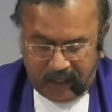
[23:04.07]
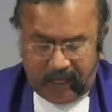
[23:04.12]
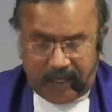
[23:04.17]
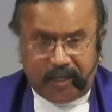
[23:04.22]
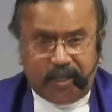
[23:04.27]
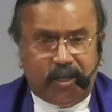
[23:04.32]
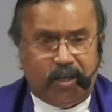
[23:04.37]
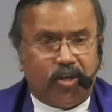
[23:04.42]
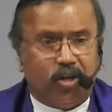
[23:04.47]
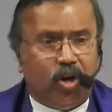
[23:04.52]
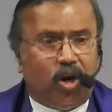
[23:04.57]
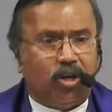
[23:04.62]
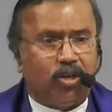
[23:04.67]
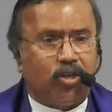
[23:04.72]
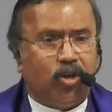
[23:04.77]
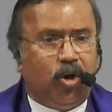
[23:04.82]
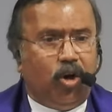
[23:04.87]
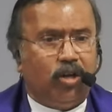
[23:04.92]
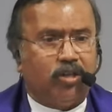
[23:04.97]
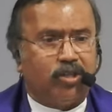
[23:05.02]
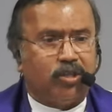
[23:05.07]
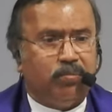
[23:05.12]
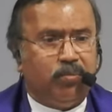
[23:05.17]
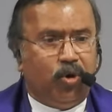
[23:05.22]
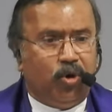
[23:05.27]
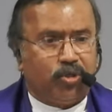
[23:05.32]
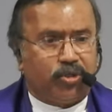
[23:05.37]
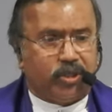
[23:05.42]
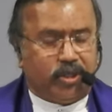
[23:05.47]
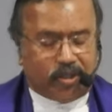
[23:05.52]
And here God calls
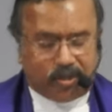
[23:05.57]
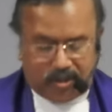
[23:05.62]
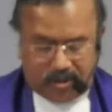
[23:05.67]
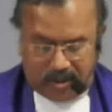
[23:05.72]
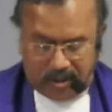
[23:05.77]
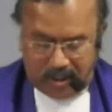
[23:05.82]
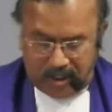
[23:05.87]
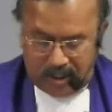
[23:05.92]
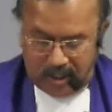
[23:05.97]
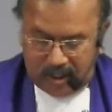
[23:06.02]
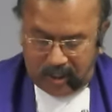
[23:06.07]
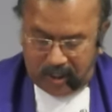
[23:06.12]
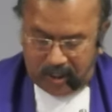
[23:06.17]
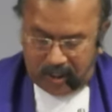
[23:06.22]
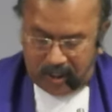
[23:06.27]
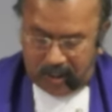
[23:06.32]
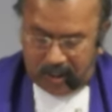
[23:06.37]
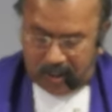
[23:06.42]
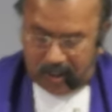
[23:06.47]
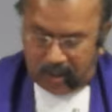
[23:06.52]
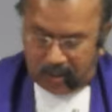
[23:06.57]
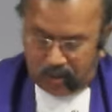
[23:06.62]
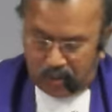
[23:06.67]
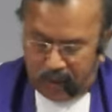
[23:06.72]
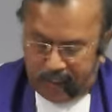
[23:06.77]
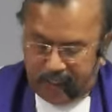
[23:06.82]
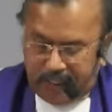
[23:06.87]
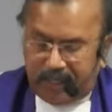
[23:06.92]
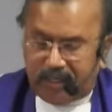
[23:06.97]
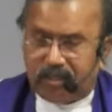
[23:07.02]
Moses
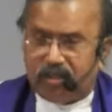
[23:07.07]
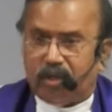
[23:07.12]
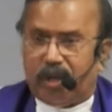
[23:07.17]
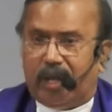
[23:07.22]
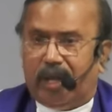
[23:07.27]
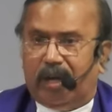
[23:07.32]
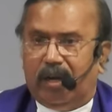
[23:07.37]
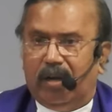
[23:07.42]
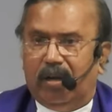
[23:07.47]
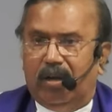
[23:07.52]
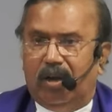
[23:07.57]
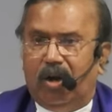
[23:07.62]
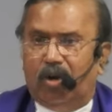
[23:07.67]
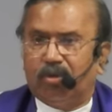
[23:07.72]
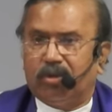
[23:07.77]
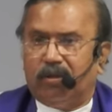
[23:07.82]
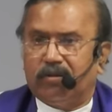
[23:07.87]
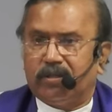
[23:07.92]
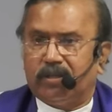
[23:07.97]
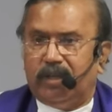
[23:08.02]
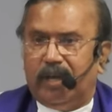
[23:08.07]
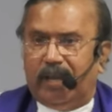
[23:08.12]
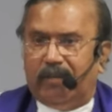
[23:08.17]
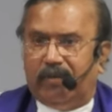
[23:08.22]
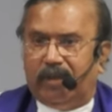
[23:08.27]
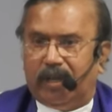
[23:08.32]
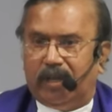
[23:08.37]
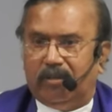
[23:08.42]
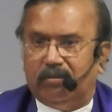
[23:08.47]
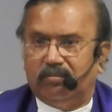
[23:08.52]
to lead Israel out of
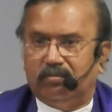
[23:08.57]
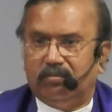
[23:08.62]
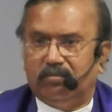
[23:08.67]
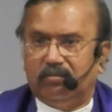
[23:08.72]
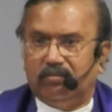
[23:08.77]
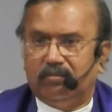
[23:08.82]
slavery.